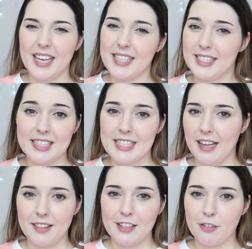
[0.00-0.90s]
It did
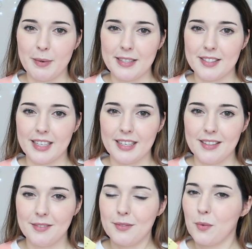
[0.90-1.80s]
nothing for my
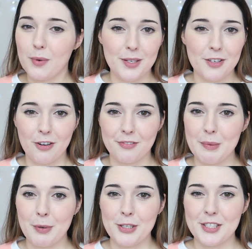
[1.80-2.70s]
skin. Would not
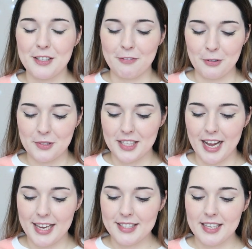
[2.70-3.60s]
repurchase a full
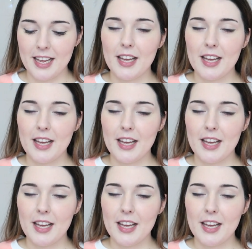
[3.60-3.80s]
size.